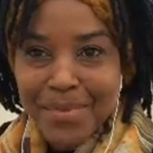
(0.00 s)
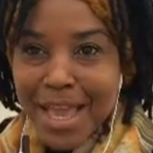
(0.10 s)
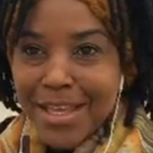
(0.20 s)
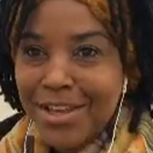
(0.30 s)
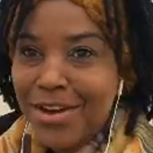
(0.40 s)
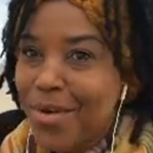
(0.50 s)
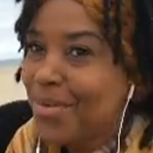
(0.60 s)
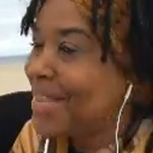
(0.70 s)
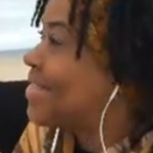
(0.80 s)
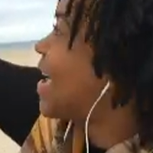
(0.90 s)

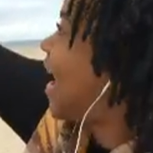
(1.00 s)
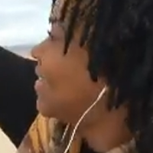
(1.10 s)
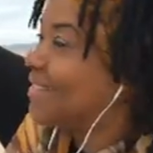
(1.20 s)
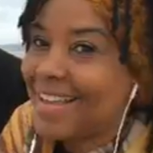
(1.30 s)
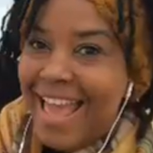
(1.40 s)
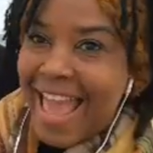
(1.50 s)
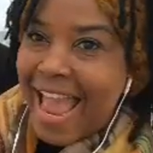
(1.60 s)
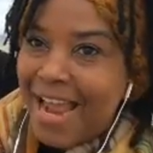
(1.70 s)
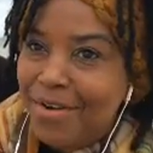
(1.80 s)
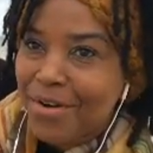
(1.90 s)
with that
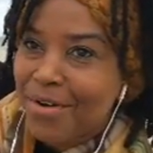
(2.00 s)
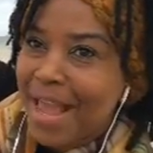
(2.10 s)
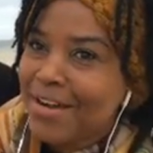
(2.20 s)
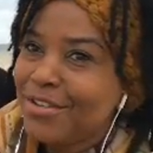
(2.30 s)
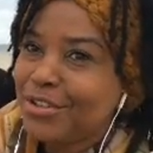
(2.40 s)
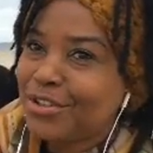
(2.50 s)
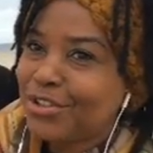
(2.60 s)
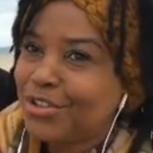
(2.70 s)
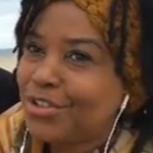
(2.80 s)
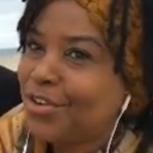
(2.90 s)
arrow and you're
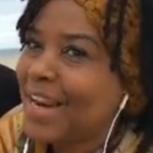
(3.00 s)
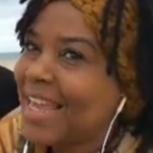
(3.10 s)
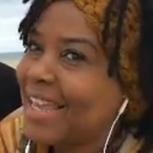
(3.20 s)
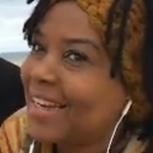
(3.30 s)
shooting it